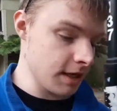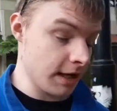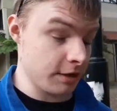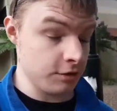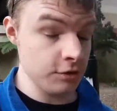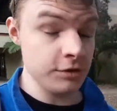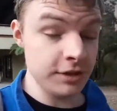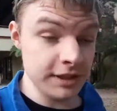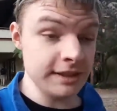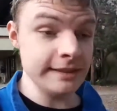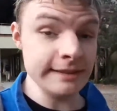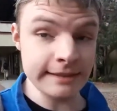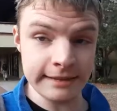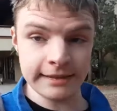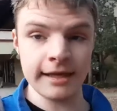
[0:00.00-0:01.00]
I could
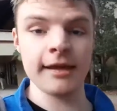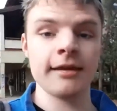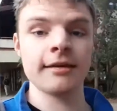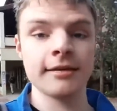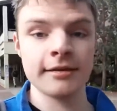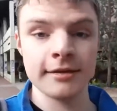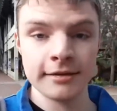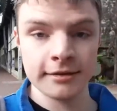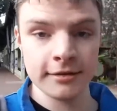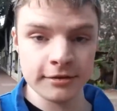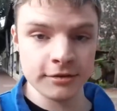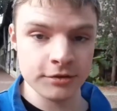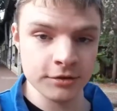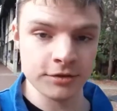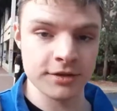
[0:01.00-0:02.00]
easily
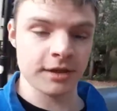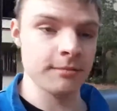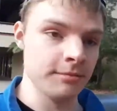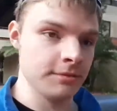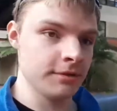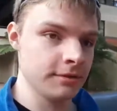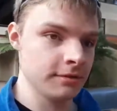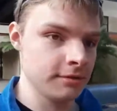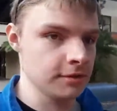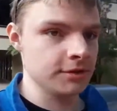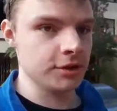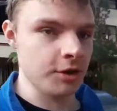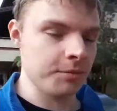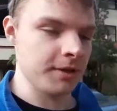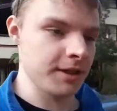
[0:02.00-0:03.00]
do some
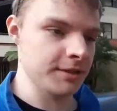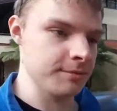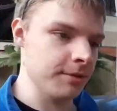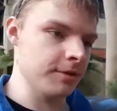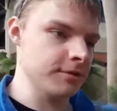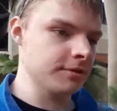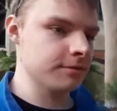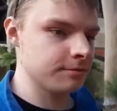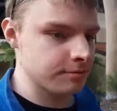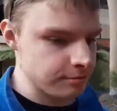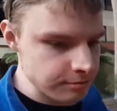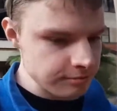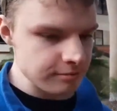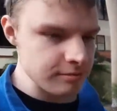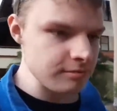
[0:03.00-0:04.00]
shopping, I suppose,
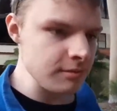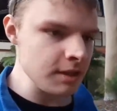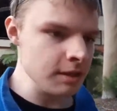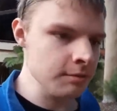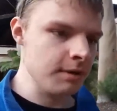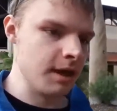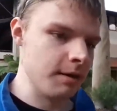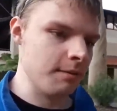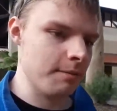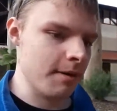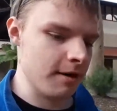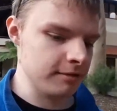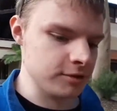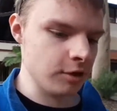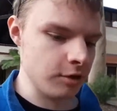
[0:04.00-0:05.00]
pick up a
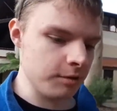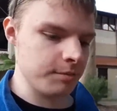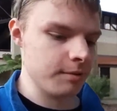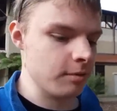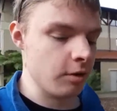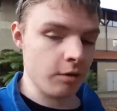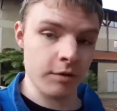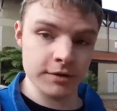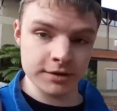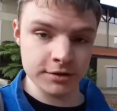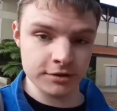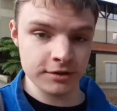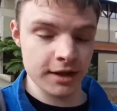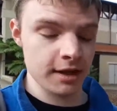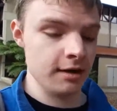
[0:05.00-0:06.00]
bar of chocolate, but I'm not going
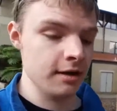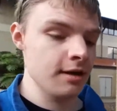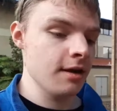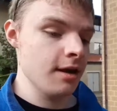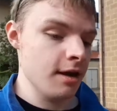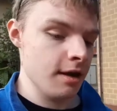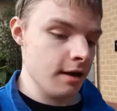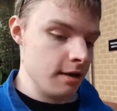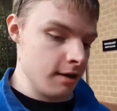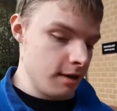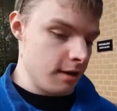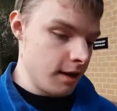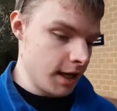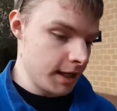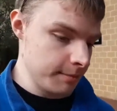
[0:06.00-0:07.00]
to do that.
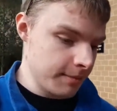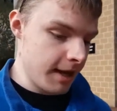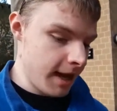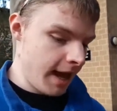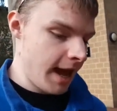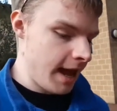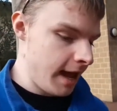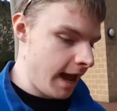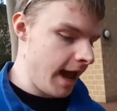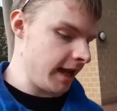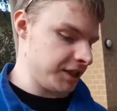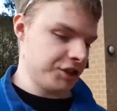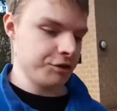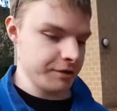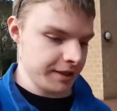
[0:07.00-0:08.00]
I'm
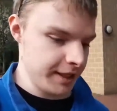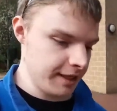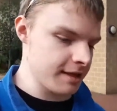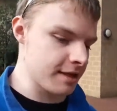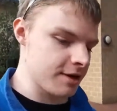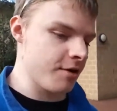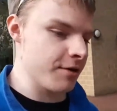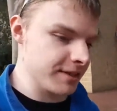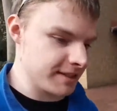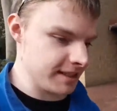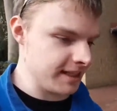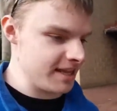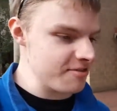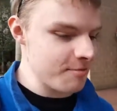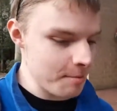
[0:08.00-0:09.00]
actually going
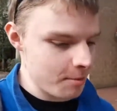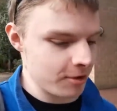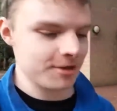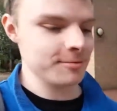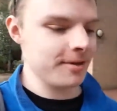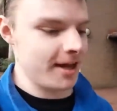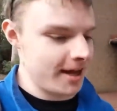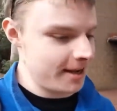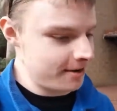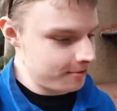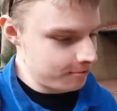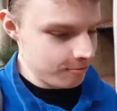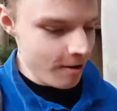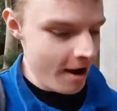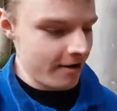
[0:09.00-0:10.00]
to leave my bottom line
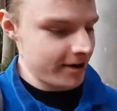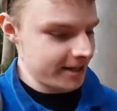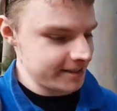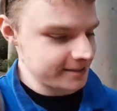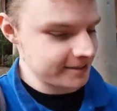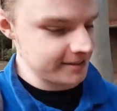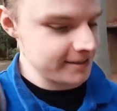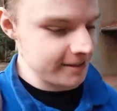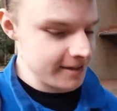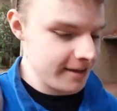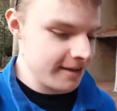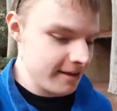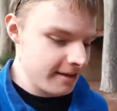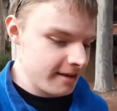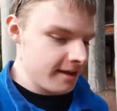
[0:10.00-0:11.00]
where it is,
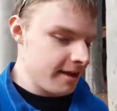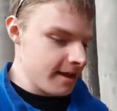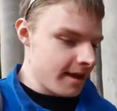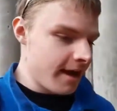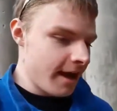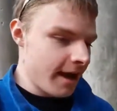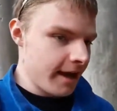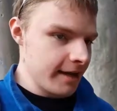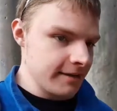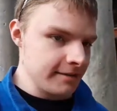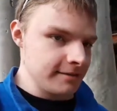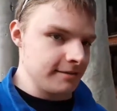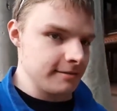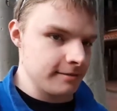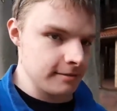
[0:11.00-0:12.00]

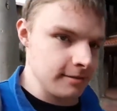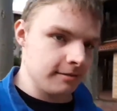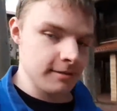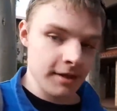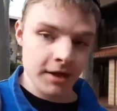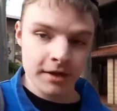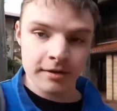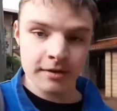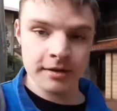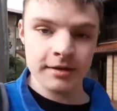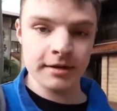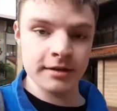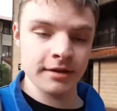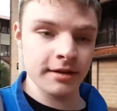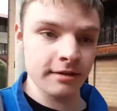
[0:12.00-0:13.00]
and so
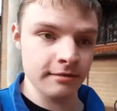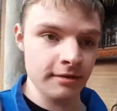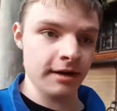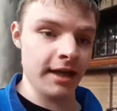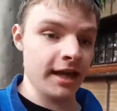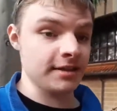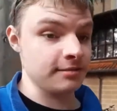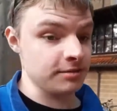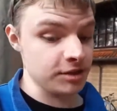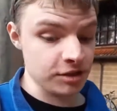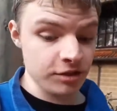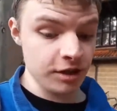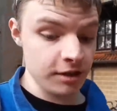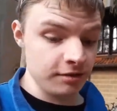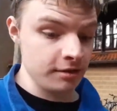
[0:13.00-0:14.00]
I guess I'm
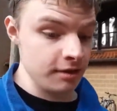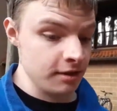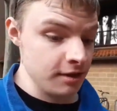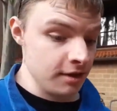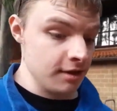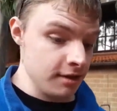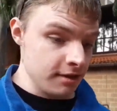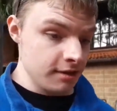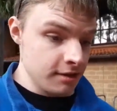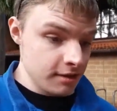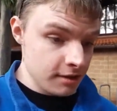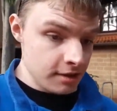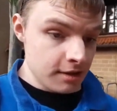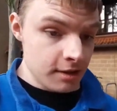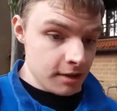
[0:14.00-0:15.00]
just gonna
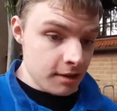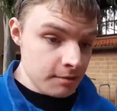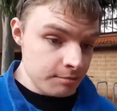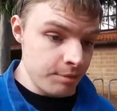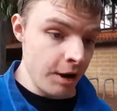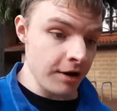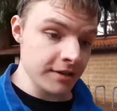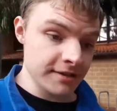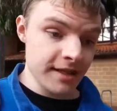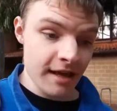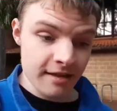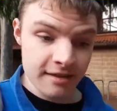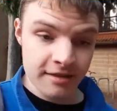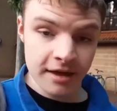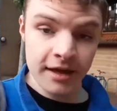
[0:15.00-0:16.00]
post
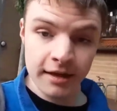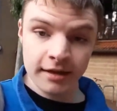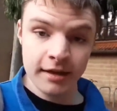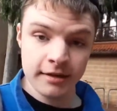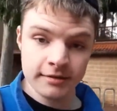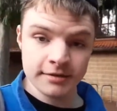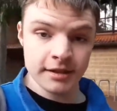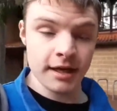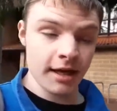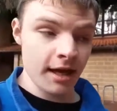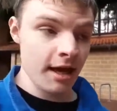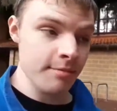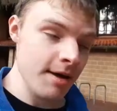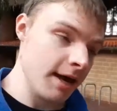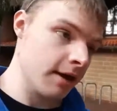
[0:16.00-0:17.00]
that thing and
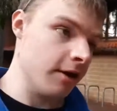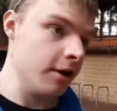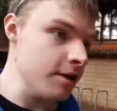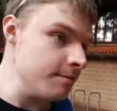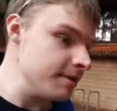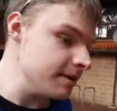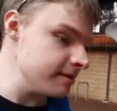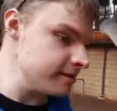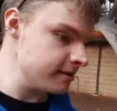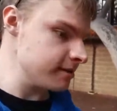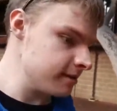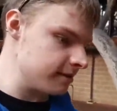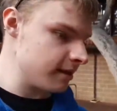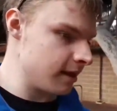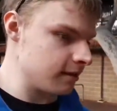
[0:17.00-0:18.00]
head back home, and
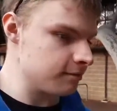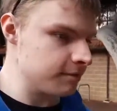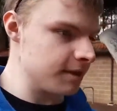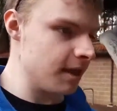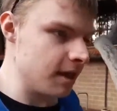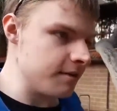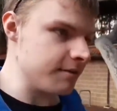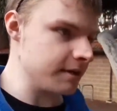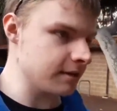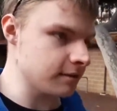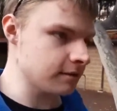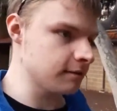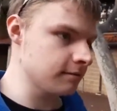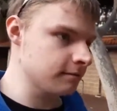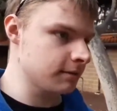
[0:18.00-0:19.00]
that'll be the end of it.
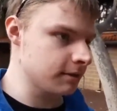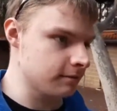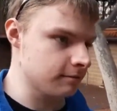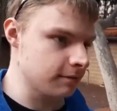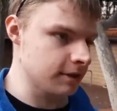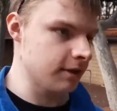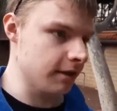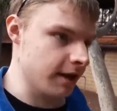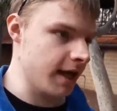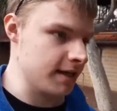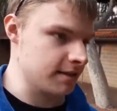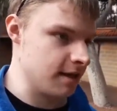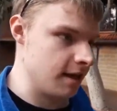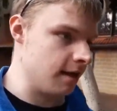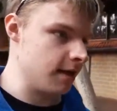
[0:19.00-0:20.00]
So I
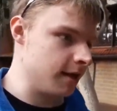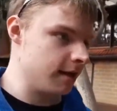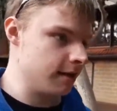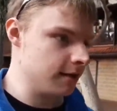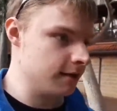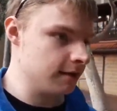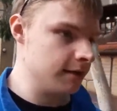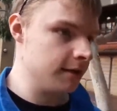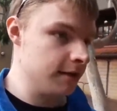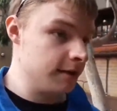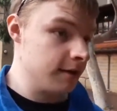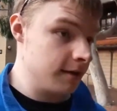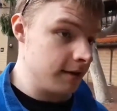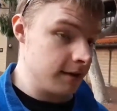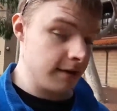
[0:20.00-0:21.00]
guess I'll
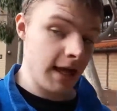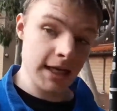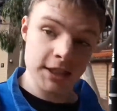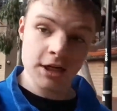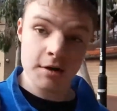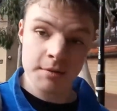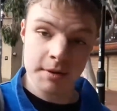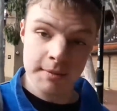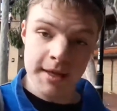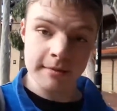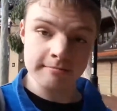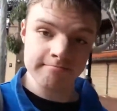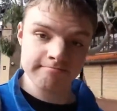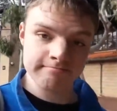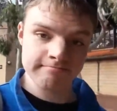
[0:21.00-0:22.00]
catch you up in a bit.